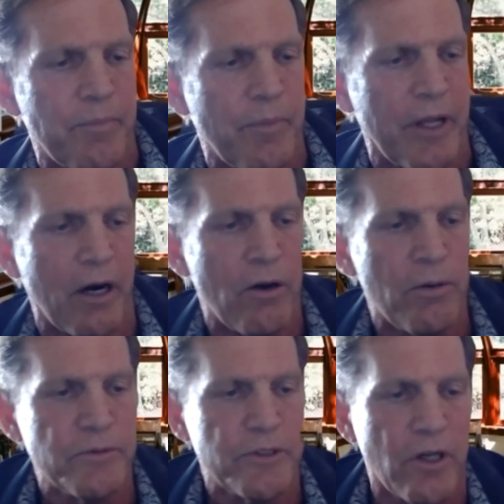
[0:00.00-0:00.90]
But our
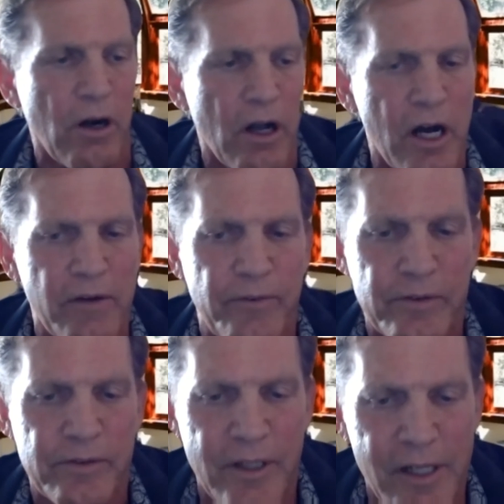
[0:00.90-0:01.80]
home started
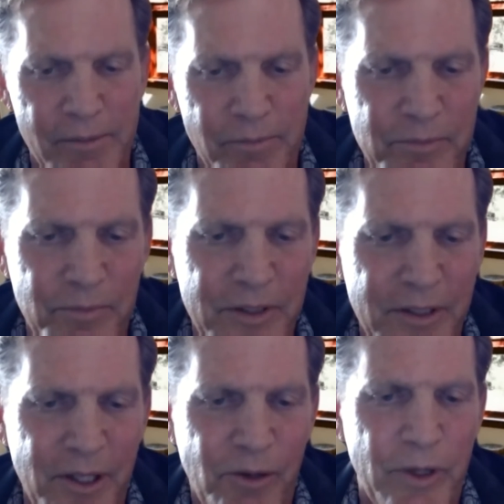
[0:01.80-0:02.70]
off.
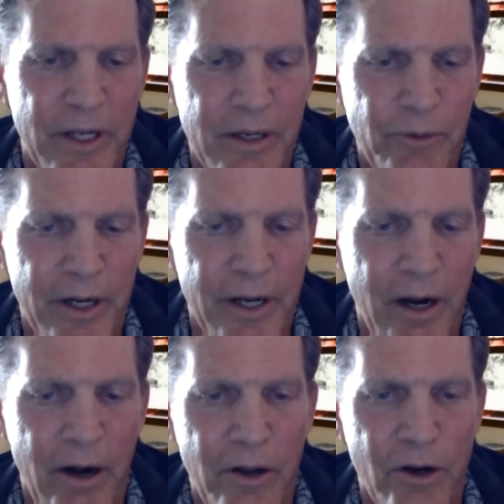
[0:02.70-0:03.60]
We
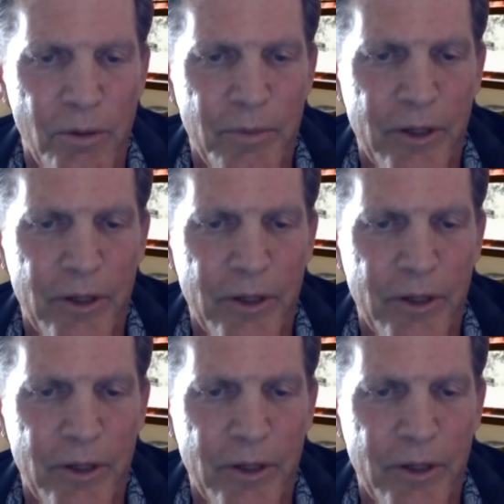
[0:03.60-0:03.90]
inherited the home.